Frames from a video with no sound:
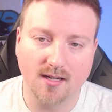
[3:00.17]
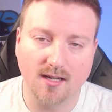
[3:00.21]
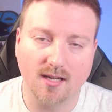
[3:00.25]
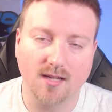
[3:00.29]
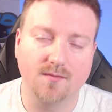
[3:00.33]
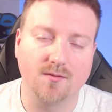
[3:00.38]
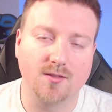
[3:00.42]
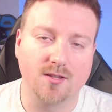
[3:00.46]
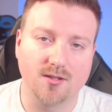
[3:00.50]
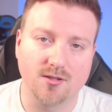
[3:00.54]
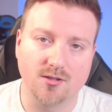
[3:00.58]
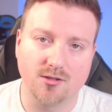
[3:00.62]

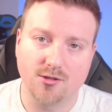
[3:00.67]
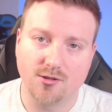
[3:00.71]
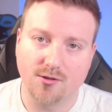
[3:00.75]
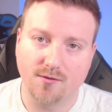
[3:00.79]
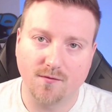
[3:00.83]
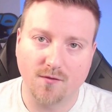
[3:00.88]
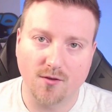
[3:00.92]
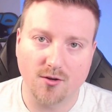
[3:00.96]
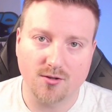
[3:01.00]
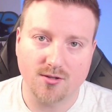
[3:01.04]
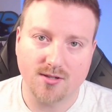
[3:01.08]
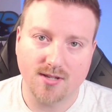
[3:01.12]
if this is your
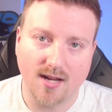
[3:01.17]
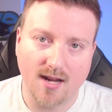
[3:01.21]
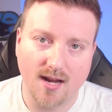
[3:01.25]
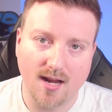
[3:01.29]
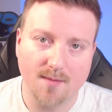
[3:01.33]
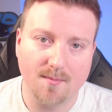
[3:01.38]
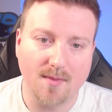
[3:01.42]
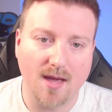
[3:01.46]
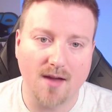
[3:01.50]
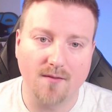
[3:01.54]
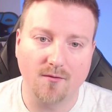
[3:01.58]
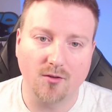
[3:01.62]
first
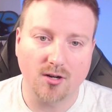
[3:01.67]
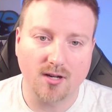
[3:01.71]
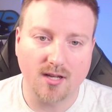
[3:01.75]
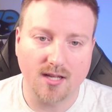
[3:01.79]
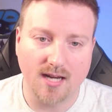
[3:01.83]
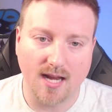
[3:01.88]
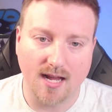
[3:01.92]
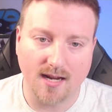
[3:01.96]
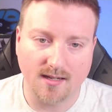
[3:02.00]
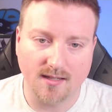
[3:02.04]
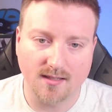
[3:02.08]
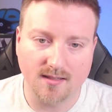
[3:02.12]
time ever
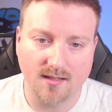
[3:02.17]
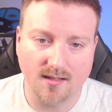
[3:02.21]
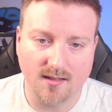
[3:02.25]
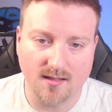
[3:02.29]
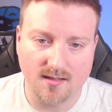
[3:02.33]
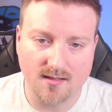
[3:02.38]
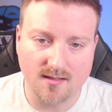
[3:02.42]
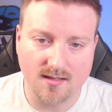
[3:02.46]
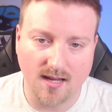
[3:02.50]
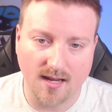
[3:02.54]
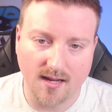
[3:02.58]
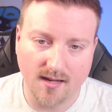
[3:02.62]
connecting to
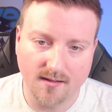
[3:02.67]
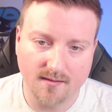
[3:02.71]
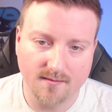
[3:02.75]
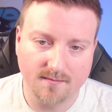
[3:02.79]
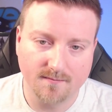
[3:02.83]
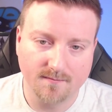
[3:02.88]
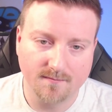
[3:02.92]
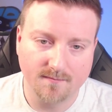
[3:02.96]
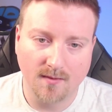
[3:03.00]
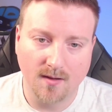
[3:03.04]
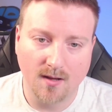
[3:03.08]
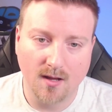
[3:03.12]
the site.
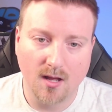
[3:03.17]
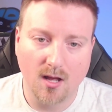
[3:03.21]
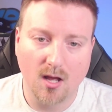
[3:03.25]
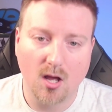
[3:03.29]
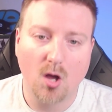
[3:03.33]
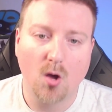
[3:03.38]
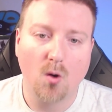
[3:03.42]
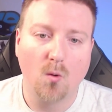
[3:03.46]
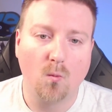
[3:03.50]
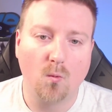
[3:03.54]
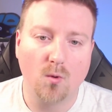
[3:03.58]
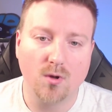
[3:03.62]

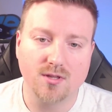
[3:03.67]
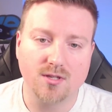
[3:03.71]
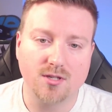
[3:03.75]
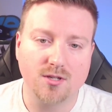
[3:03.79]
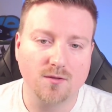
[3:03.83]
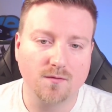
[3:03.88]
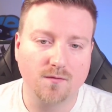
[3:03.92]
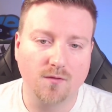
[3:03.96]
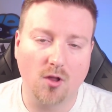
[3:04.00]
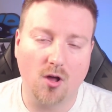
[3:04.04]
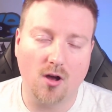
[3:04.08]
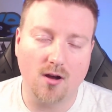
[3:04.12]
Once
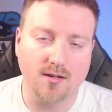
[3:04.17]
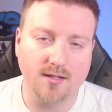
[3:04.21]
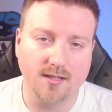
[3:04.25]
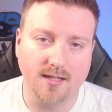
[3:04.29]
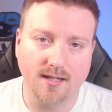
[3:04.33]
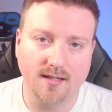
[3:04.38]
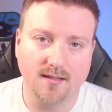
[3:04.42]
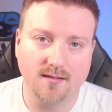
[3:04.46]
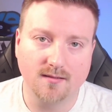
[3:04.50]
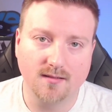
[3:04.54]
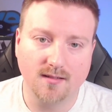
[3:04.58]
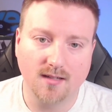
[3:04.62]
you've logged
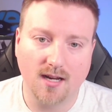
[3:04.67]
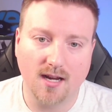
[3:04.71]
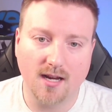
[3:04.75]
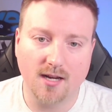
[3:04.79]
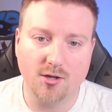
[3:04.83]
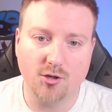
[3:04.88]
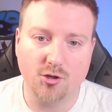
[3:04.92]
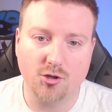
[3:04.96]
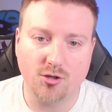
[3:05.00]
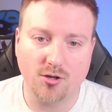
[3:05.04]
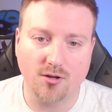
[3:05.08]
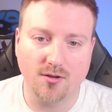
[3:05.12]
in,
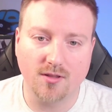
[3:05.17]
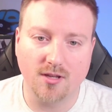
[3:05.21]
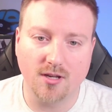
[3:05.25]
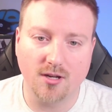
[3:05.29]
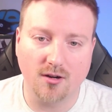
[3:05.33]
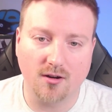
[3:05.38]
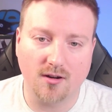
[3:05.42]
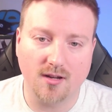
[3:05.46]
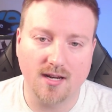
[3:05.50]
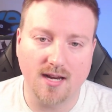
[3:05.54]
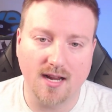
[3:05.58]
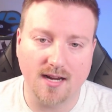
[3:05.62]
ensure that
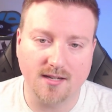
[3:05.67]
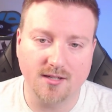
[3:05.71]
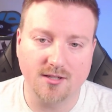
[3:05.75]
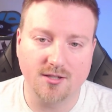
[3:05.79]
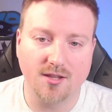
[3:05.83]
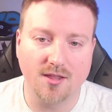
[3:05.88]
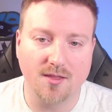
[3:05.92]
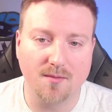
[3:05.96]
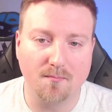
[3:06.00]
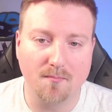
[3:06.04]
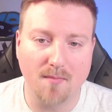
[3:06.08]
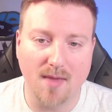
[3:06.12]
you're connected
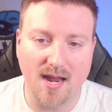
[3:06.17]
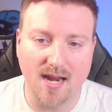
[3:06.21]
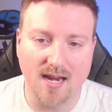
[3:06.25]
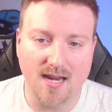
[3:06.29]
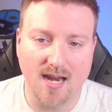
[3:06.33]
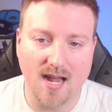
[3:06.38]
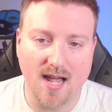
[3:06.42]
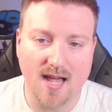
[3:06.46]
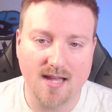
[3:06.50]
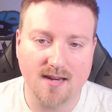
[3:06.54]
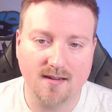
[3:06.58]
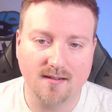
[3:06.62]
to the
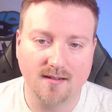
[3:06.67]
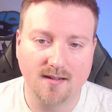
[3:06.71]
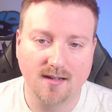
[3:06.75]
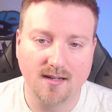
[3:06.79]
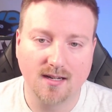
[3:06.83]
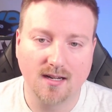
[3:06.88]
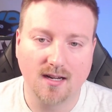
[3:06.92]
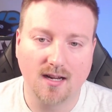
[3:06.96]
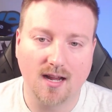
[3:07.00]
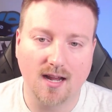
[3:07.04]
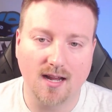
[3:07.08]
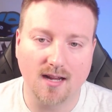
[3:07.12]
mainnet
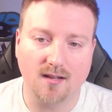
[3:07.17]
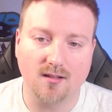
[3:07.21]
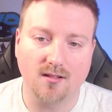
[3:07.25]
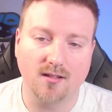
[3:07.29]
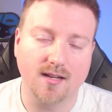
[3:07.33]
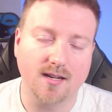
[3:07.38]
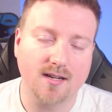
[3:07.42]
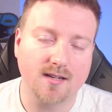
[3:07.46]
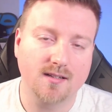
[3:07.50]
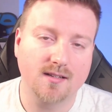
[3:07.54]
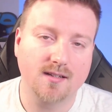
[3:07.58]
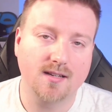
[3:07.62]
and
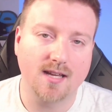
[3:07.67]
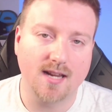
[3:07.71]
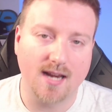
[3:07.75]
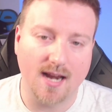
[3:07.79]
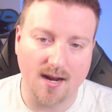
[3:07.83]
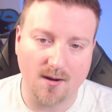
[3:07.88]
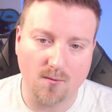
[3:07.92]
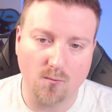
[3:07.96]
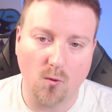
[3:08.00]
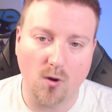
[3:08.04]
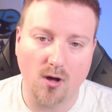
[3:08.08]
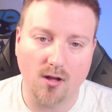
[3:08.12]
click
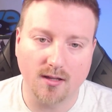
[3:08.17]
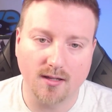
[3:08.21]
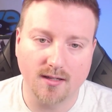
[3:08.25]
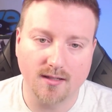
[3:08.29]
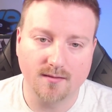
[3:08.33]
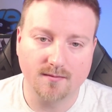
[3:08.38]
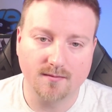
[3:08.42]
Connect Wallet.